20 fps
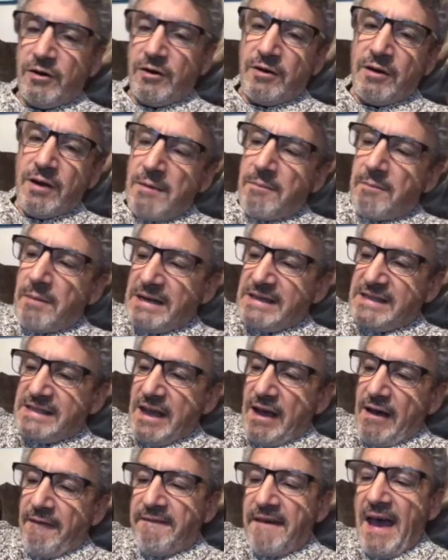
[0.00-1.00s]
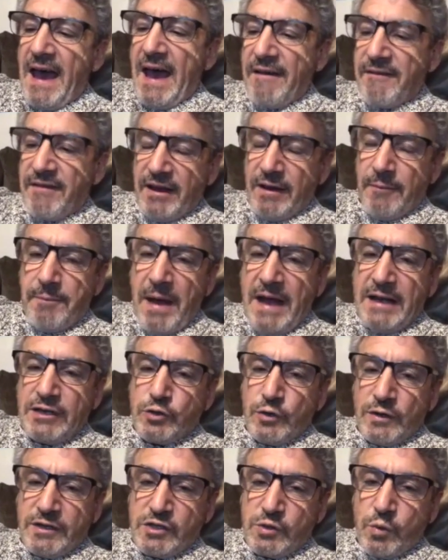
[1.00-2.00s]
myself having a
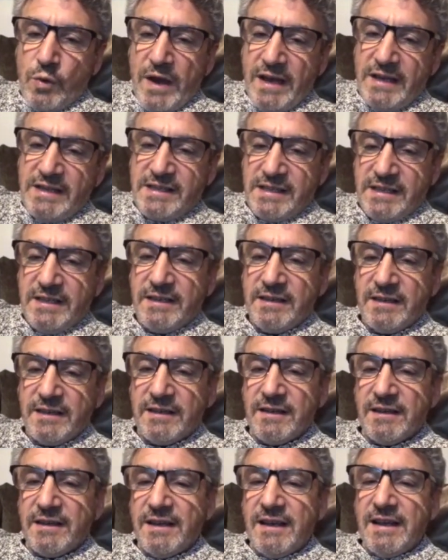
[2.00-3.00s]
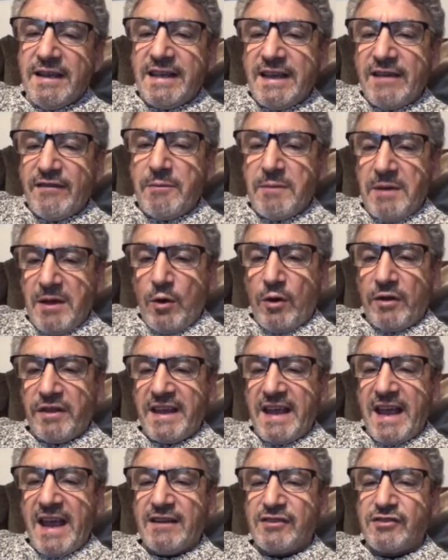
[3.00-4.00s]
Patrick Swayze giving me all
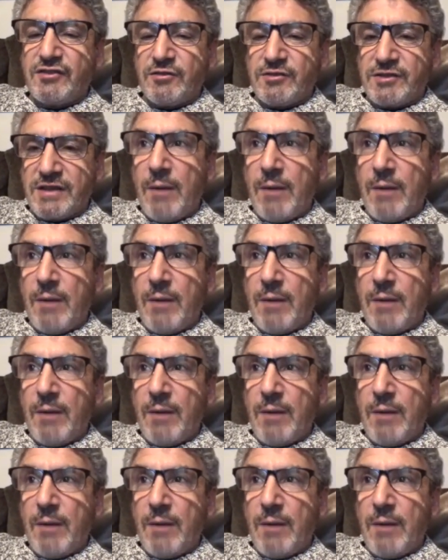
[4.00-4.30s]
the answers.